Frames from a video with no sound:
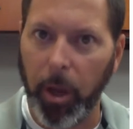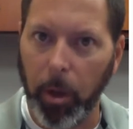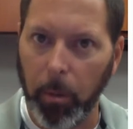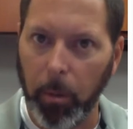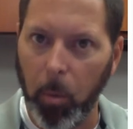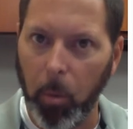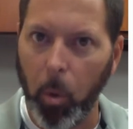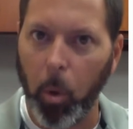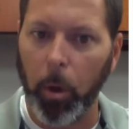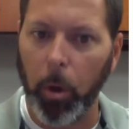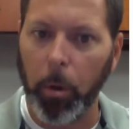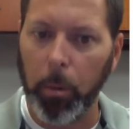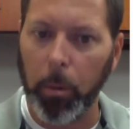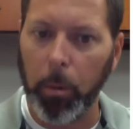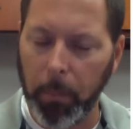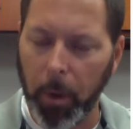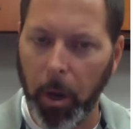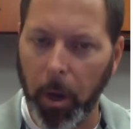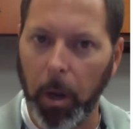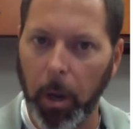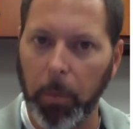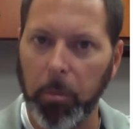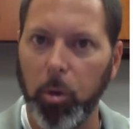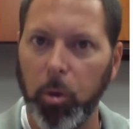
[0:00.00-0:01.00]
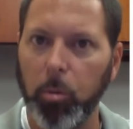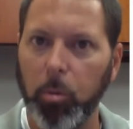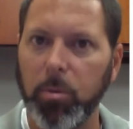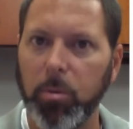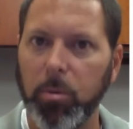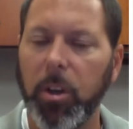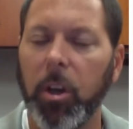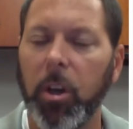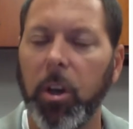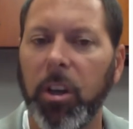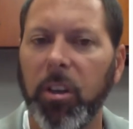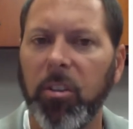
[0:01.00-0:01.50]
or more, you're
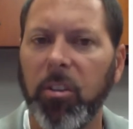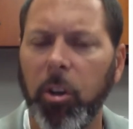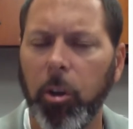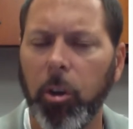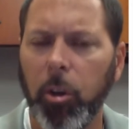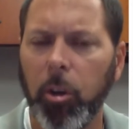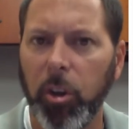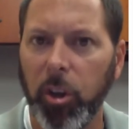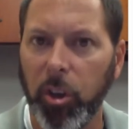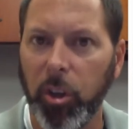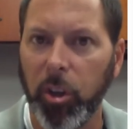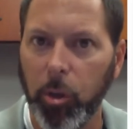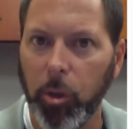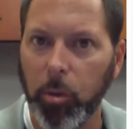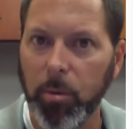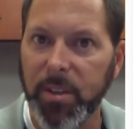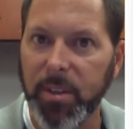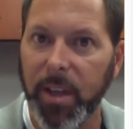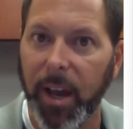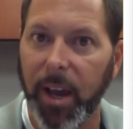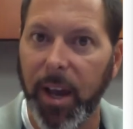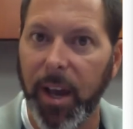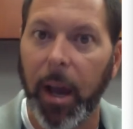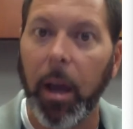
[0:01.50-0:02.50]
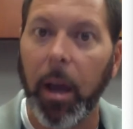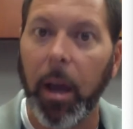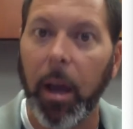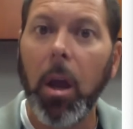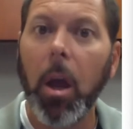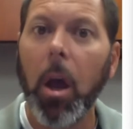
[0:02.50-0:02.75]
going to continue to use that.